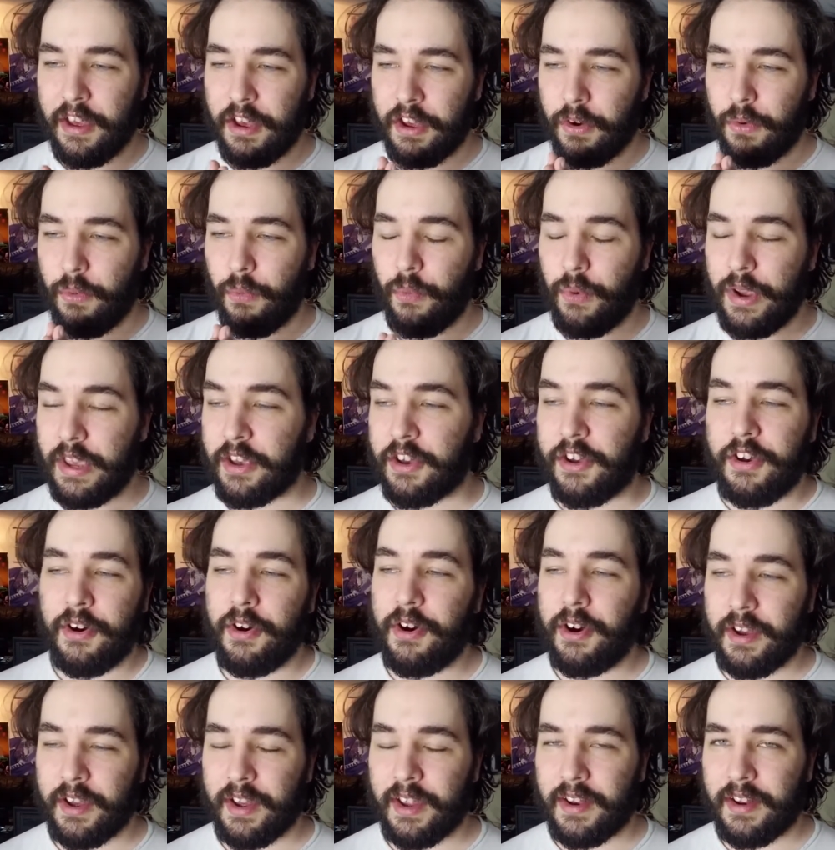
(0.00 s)
we
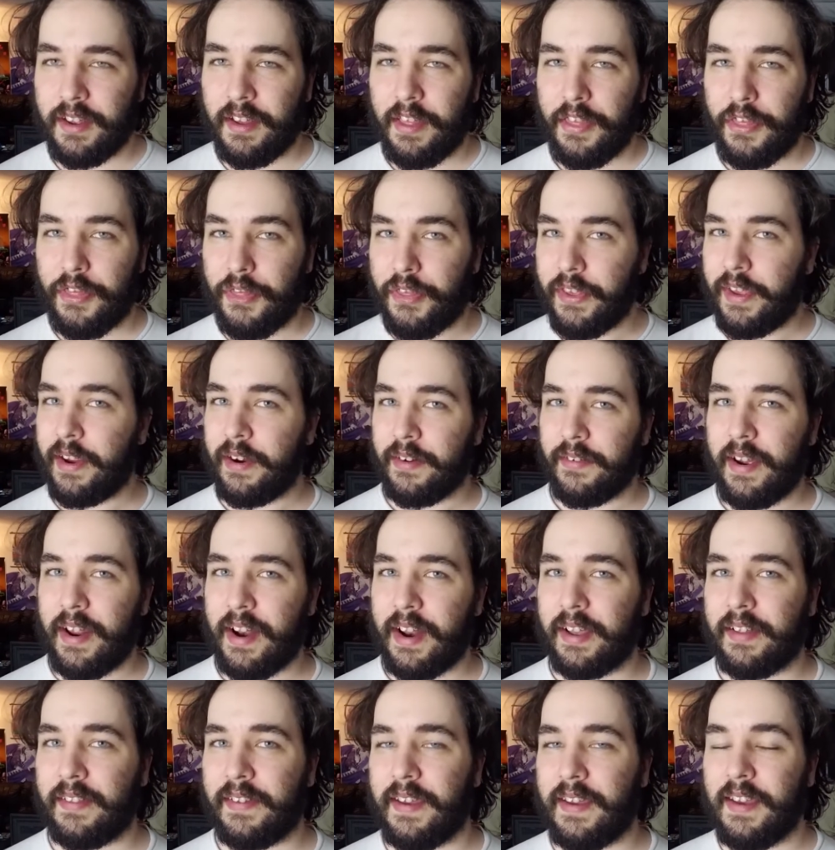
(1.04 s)
could
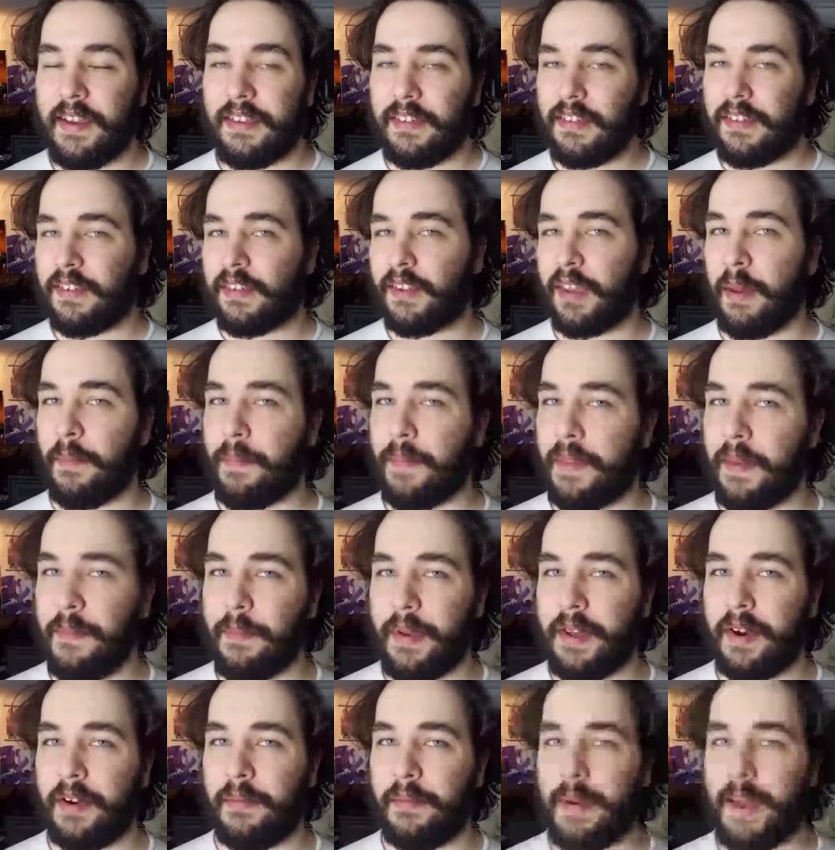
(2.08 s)
theoretically skip the
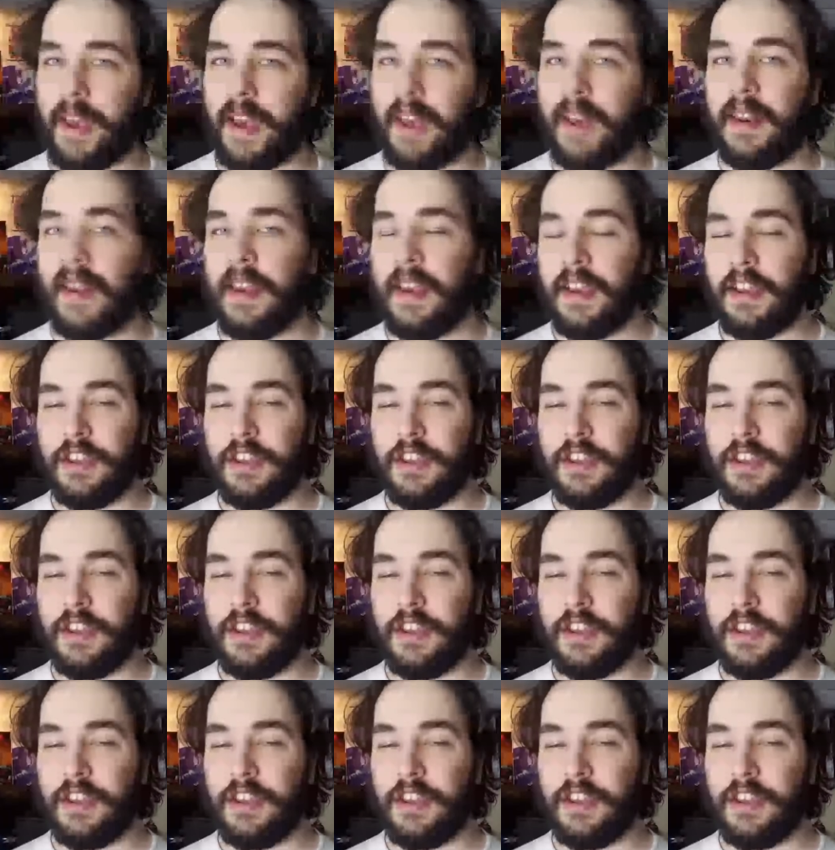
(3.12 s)
middleman.